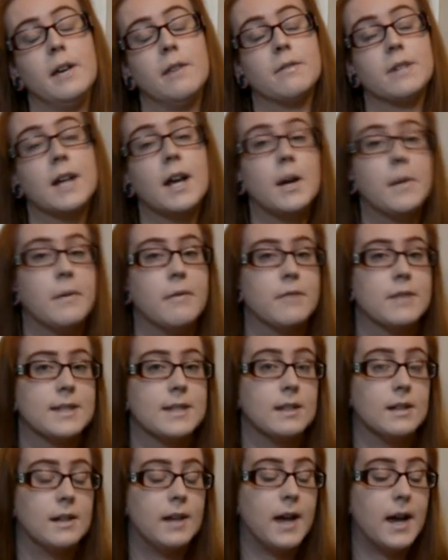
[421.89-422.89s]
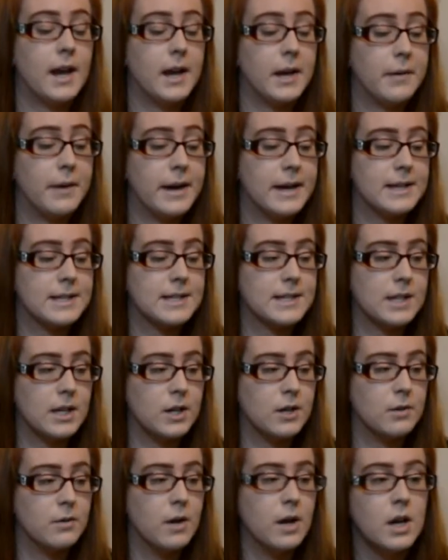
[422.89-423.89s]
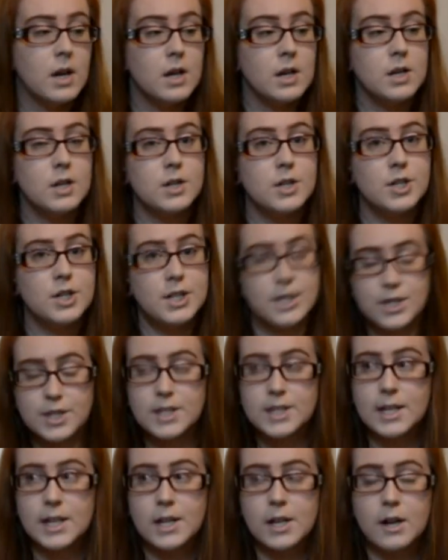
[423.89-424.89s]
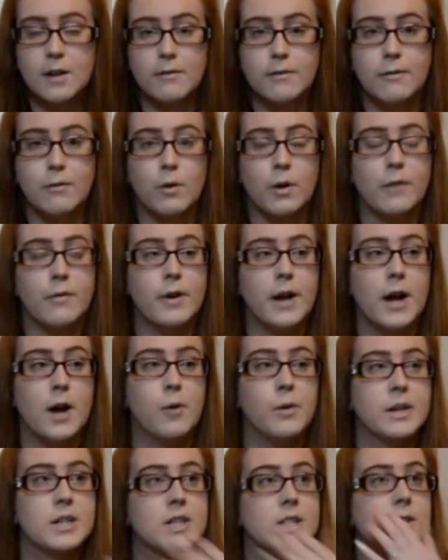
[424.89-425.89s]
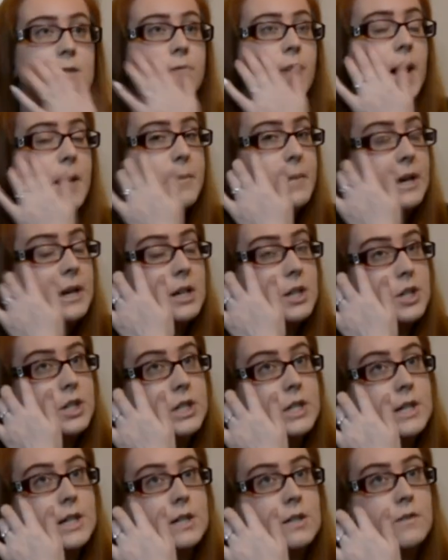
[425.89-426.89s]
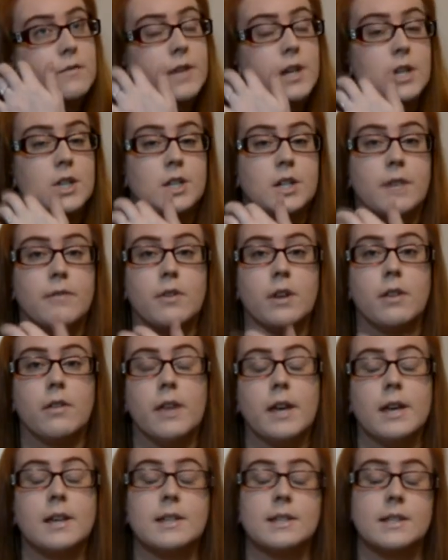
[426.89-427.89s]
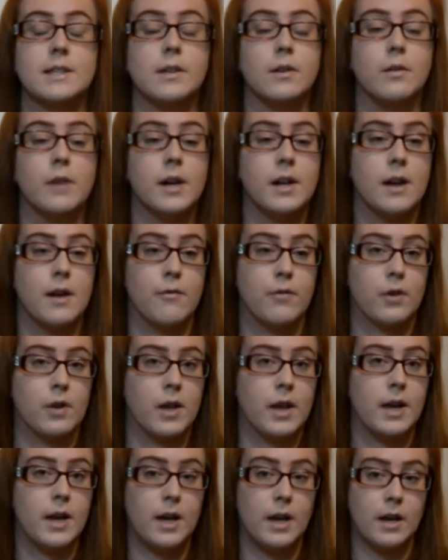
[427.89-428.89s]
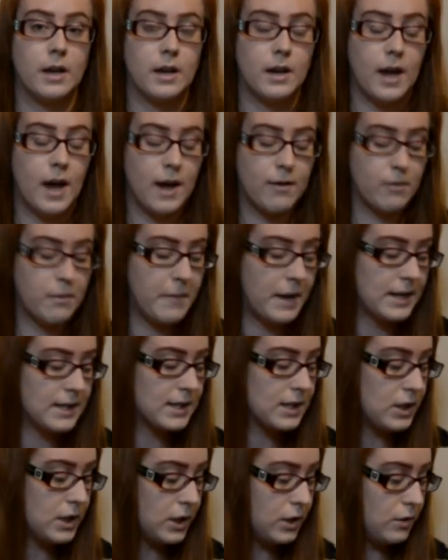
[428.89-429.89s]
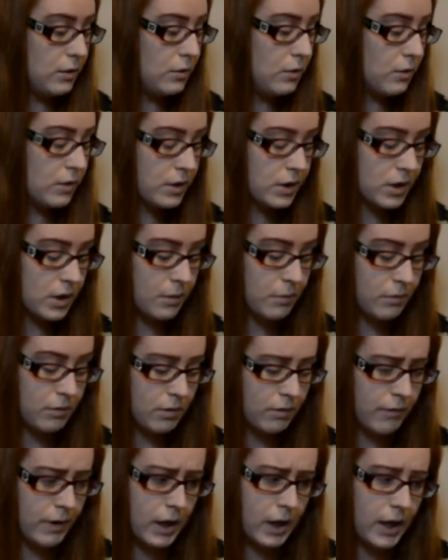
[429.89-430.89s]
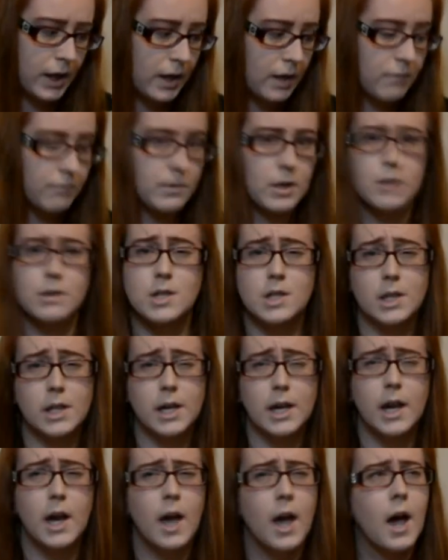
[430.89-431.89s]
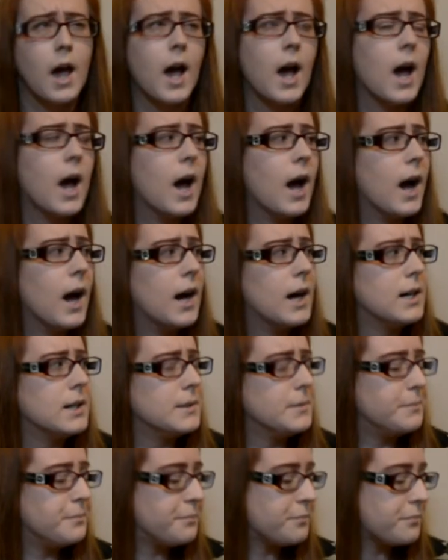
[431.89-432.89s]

a retirement facility anyway, so she's just eating off the floor for now, which is fine because she does finish everything, so I never like have a mess to scoop through really, usually. Um,